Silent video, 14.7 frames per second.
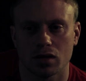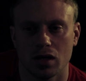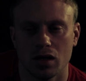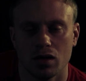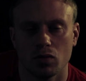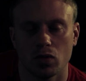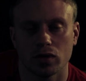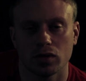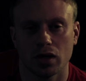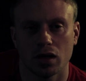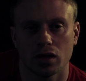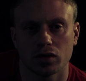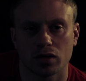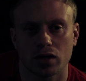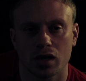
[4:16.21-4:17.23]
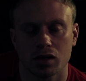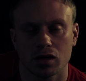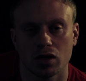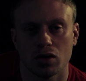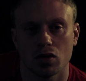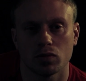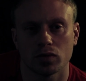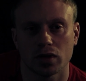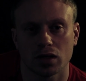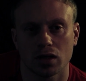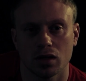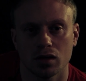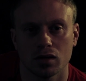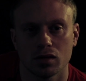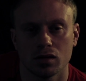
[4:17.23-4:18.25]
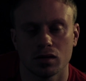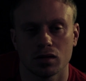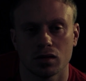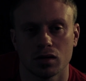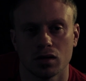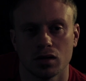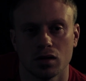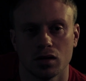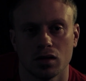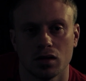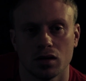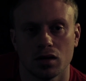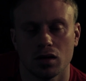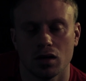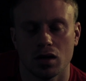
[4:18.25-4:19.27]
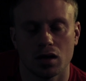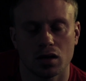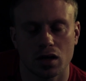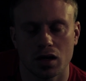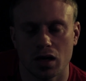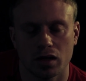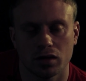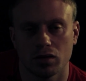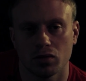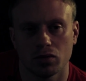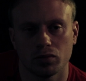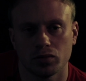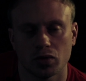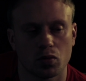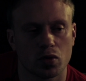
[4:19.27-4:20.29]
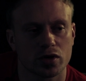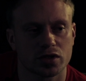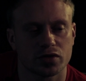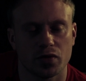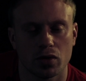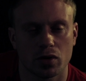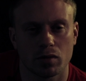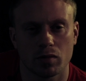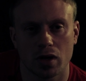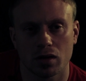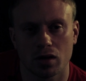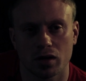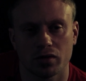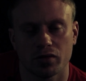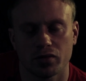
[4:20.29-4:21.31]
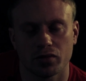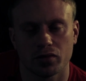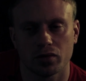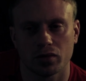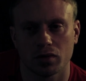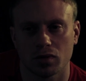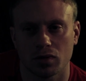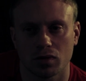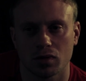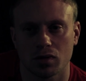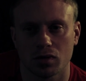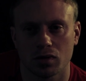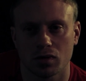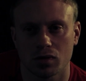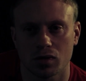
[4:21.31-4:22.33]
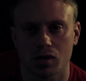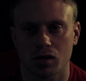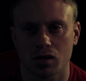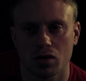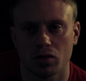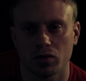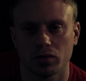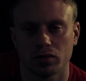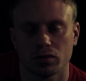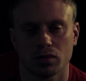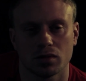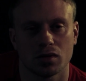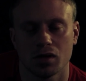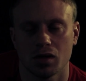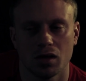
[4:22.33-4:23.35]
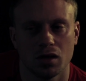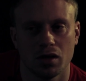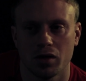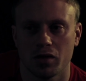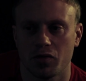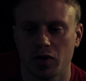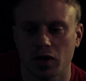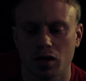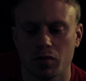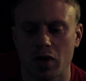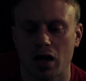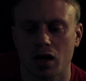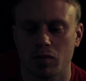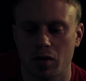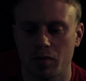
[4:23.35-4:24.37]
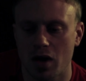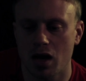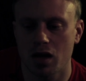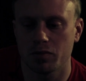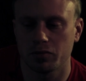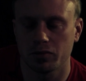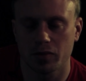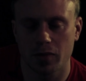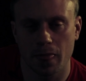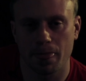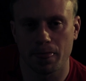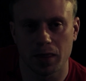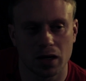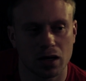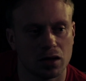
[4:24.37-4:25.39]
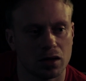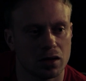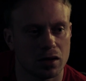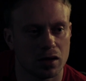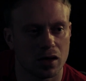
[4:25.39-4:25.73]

he went down there. I stayed home with the kids, and I had the worst feeling of my life, just knowing, thinking in the back of my mind that